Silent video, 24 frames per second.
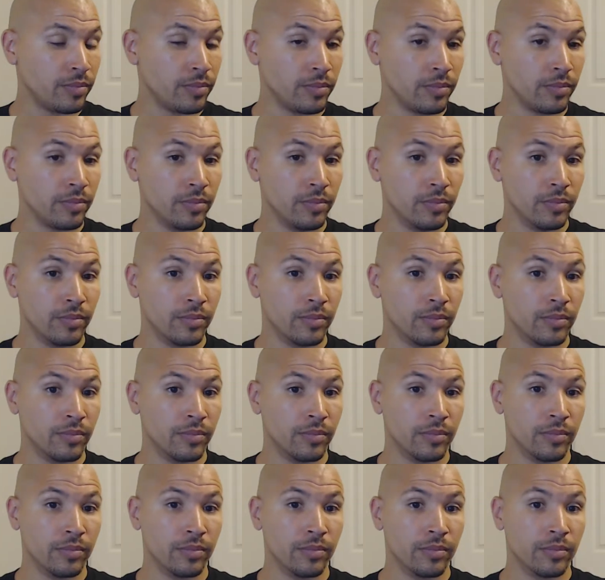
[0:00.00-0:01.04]

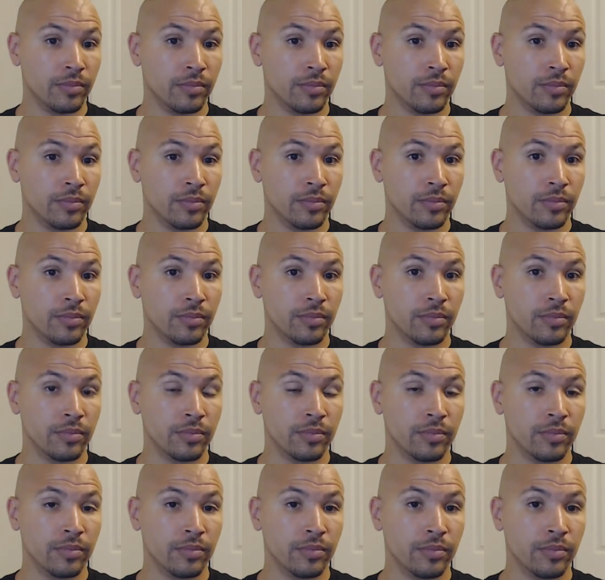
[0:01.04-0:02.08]

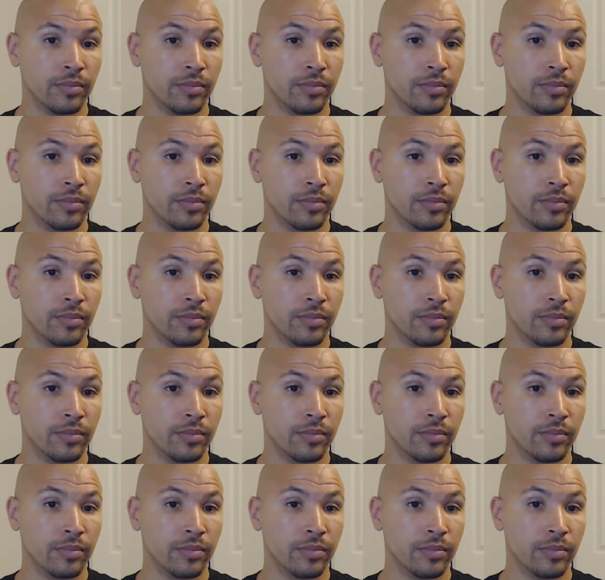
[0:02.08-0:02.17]
No words are spoken by the person on screen.